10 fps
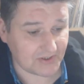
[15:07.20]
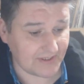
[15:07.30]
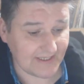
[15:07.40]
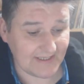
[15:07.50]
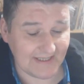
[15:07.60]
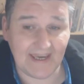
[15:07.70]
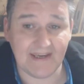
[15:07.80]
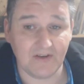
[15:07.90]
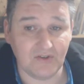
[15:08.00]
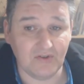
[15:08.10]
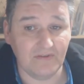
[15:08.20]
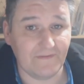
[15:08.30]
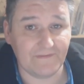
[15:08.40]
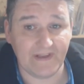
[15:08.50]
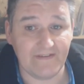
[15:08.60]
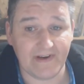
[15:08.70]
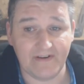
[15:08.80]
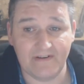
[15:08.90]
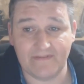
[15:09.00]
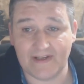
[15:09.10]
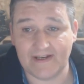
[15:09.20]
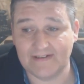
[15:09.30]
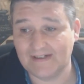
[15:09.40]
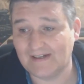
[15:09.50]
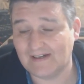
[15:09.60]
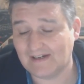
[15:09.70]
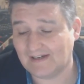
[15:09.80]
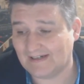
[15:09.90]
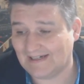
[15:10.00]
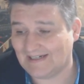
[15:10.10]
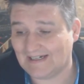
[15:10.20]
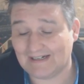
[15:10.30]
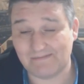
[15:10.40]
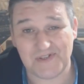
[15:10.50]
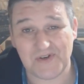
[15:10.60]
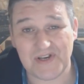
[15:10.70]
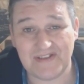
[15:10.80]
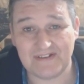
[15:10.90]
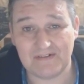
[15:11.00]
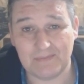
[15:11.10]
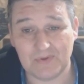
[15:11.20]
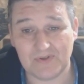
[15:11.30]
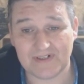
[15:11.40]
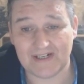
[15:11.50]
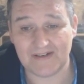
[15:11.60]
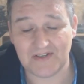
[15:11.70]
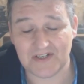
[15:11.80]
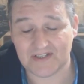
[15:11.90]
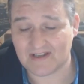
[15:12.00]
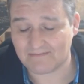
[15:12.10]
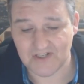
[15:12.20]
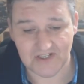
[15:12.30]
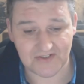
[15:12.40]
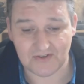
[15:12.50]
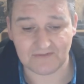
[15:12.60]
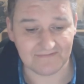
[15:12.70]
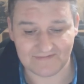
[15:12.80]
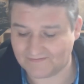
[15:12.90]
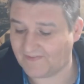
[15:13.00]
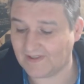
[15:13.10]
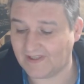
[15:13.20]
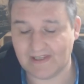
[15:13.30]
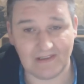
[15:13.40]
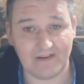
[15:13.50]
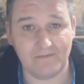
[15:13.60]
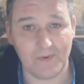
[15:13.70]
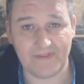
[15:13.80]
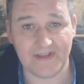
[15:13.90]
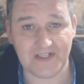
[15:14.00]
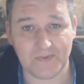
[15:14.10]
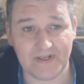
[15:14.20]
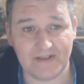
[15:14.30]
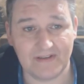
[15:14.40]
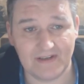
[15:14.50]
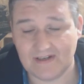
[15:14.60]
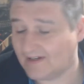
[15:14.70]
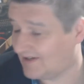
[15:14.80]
struggling to get good flavour out of that. I'm sorry to report, I'm just not feeling the love with this one,